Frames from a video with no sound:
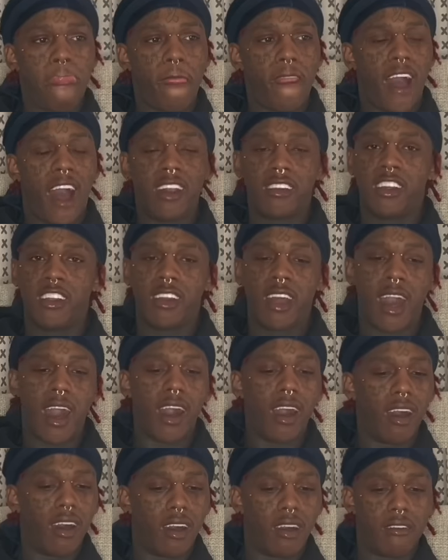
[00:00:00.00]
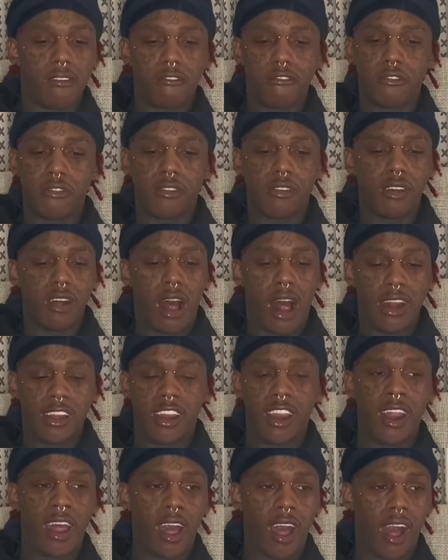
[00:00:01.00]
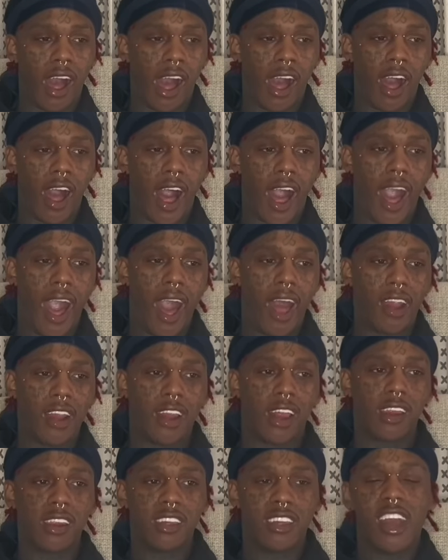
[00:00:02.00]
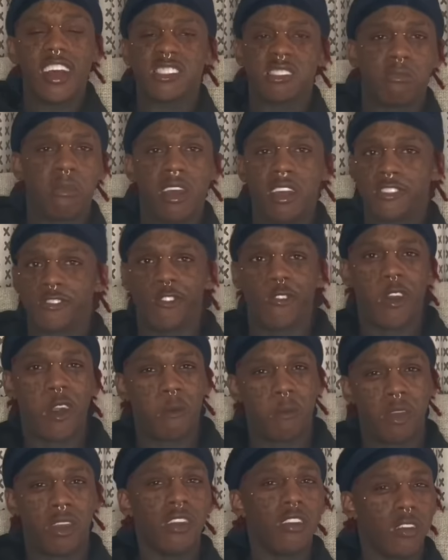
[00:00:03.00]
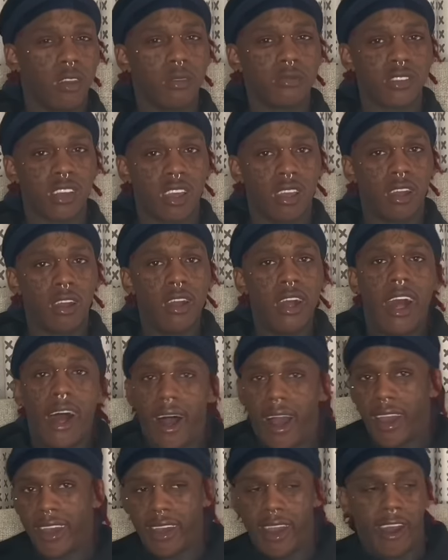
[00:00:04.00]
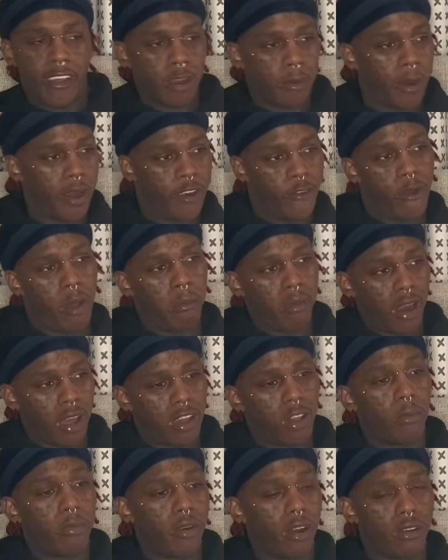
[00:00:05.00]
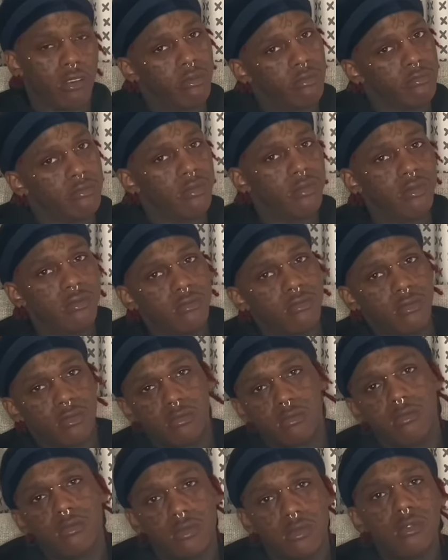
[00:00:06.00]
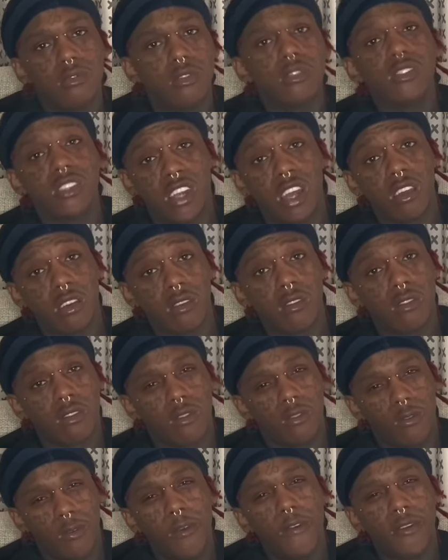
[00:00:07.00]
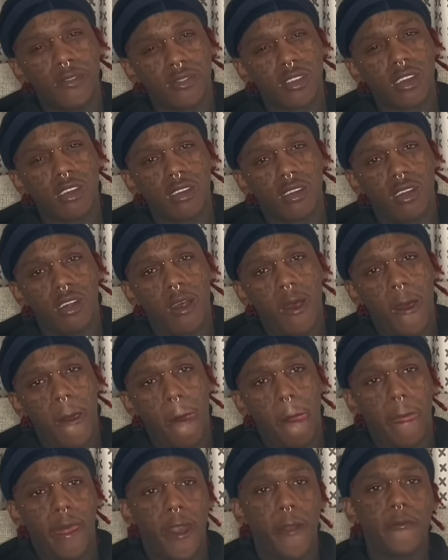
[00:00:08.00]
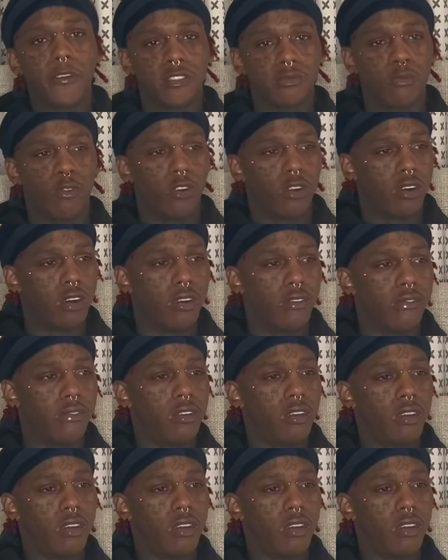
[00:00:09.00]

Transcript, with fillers: I didn't have, I didn't have, I had a lot of yes mans around me. You know what I'm saying? I ain't had nobody around me like, yo, bro. Chill. Chill. You know what I'm saying? Yeah. It was more of.